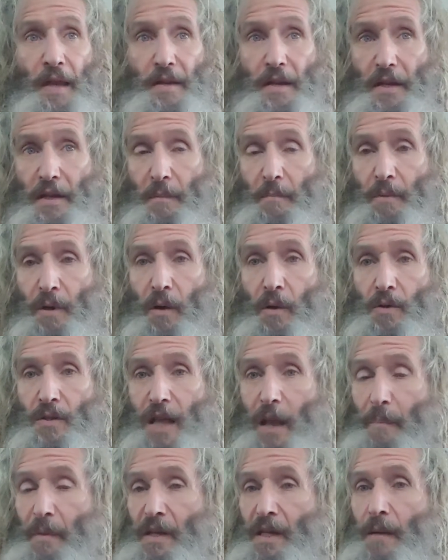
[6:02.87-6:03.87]
decompose.
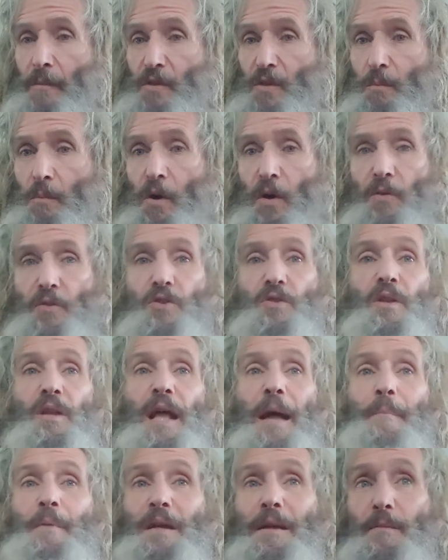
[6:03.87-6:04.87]
That becomes mulch.
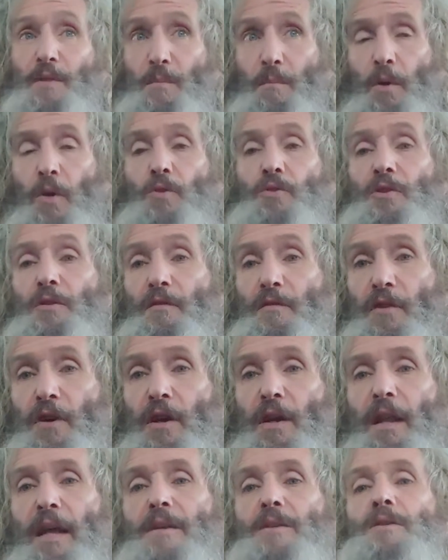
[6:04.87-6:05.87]
That becomes mulch and
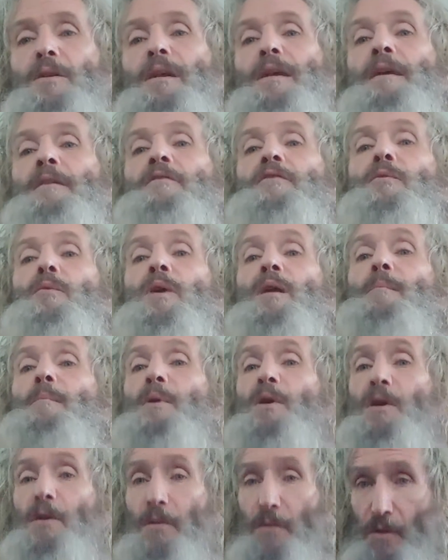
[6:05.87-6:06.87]
fertilizer. If we
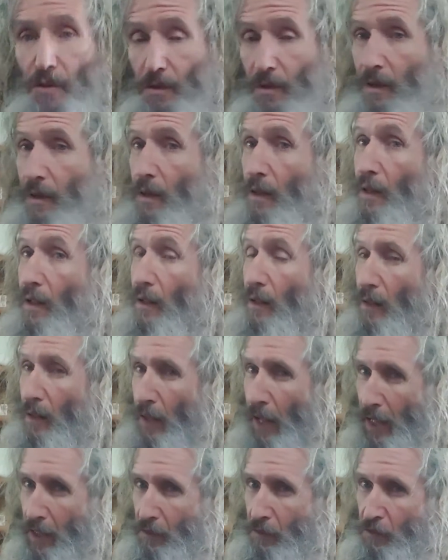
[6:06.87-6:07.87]
mulch
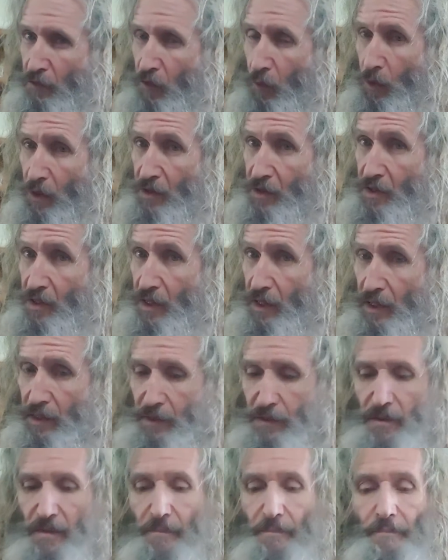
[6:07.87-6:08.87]
like the forest
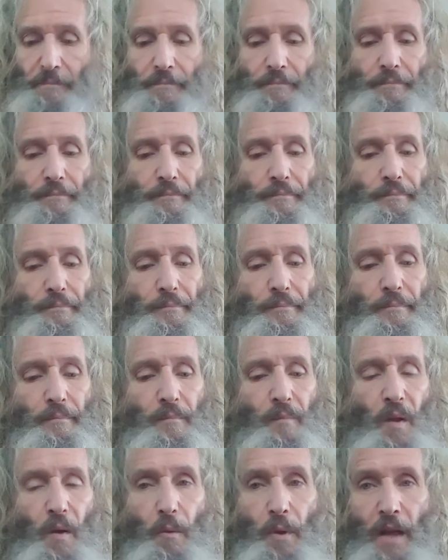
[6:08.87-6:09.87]
does,
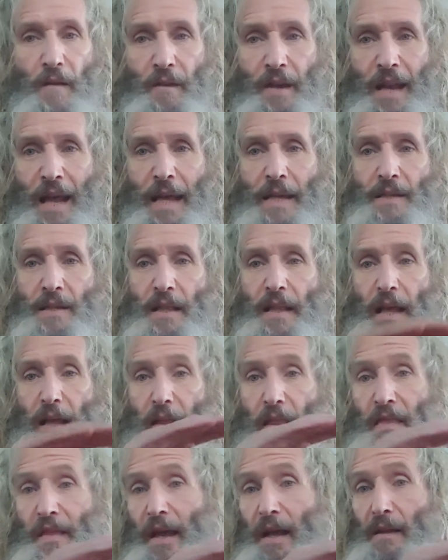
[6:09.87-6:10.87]
we have a nice
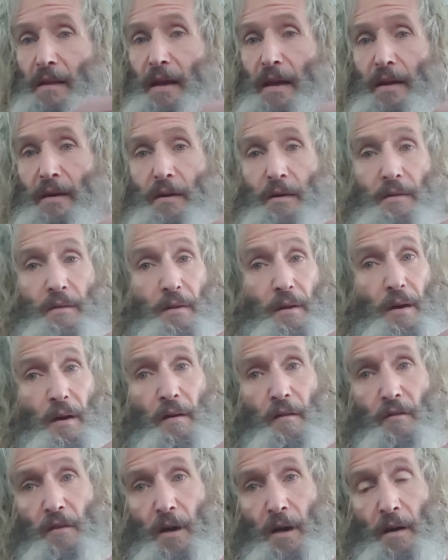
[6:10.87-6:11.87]
thick layer
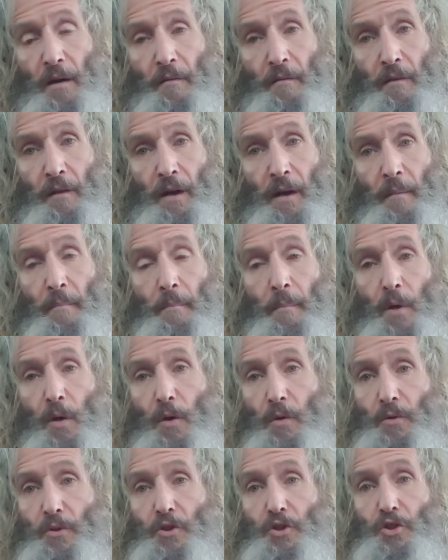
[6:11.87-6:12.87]
of
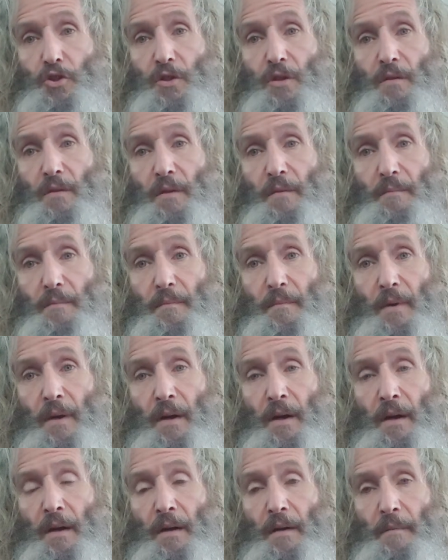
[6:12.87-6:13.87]
mulch
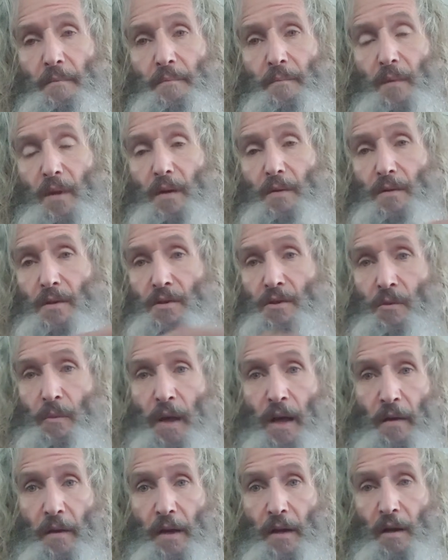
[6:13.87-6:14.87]

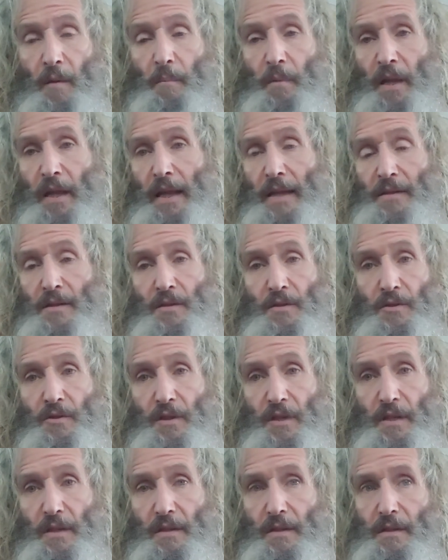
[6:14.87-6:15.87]
surrounding our plants and
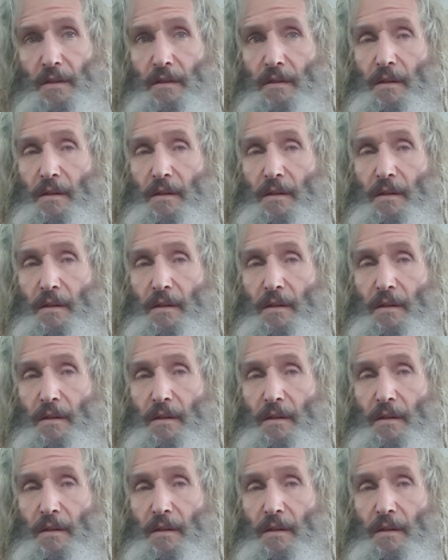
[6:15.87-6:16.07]
trees.